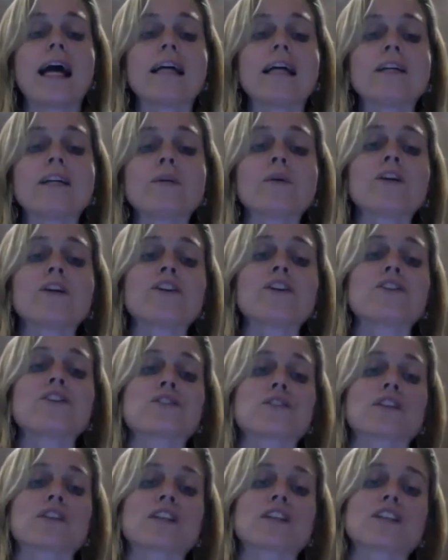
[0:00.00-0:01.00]
anyone
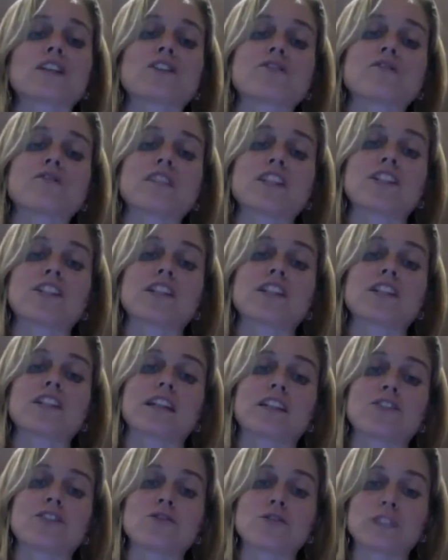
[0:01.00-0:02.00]
who's looking to reach a
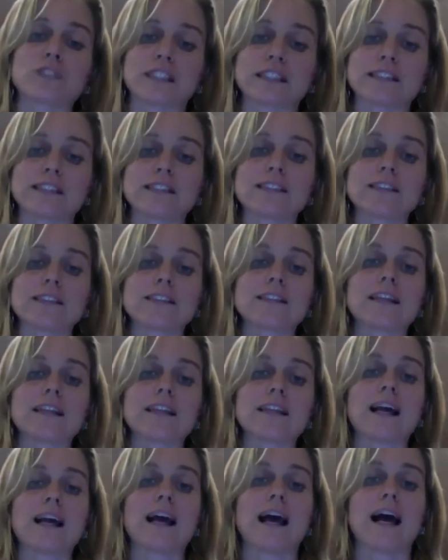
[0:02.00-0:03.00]
larger audience
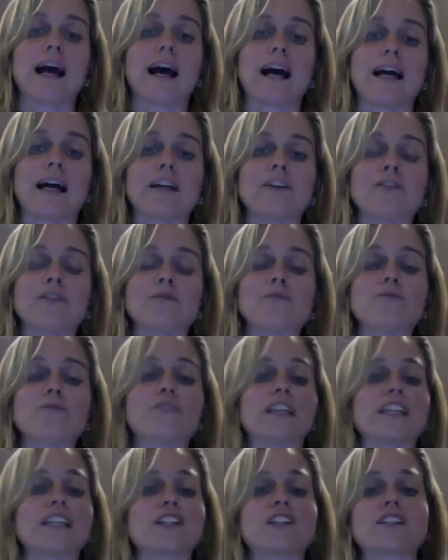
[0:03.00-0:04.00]

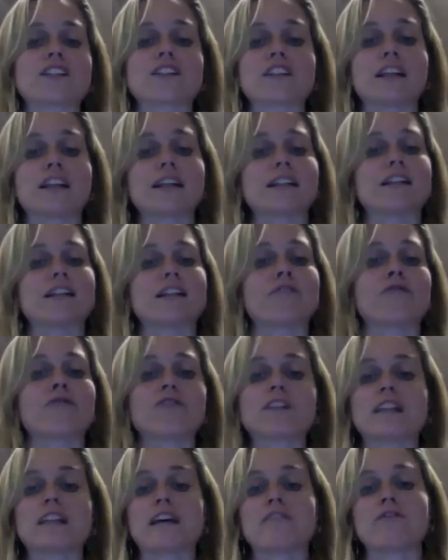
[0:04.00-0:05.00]
and reach
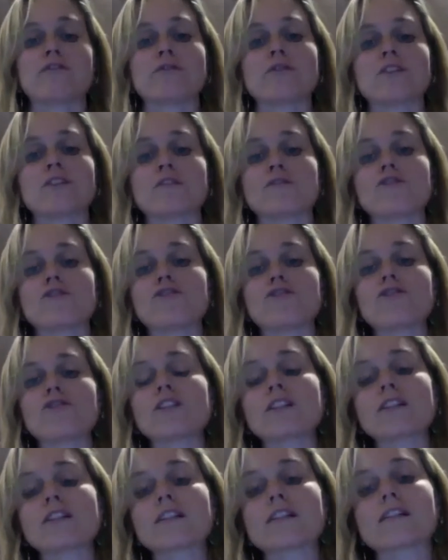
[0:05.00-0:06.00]
different levels of
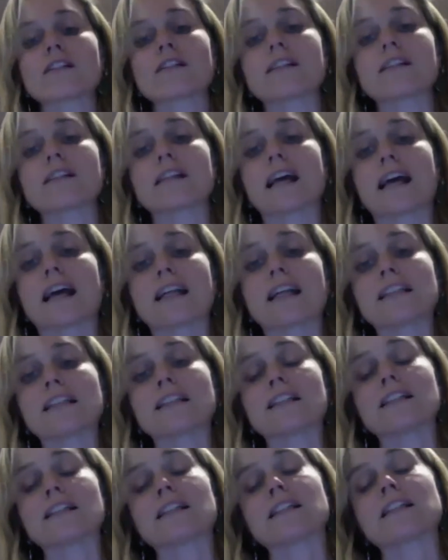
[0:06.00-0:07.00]
students
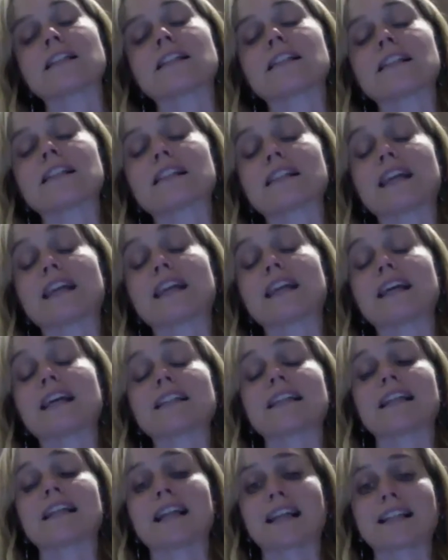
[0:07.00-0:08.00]
and just to
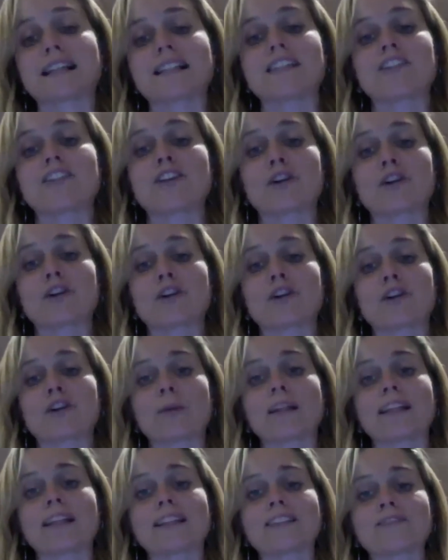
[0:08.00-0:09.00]
get connected
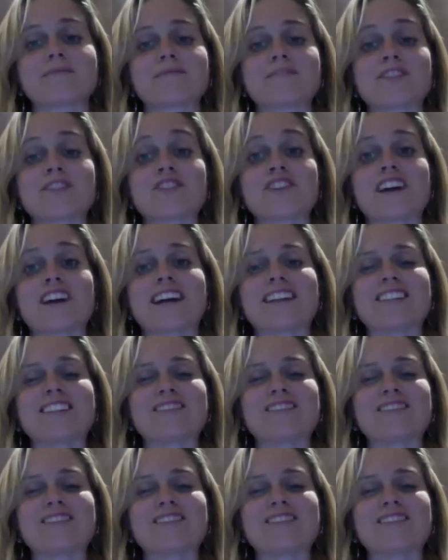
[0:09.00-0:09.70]
globally. So try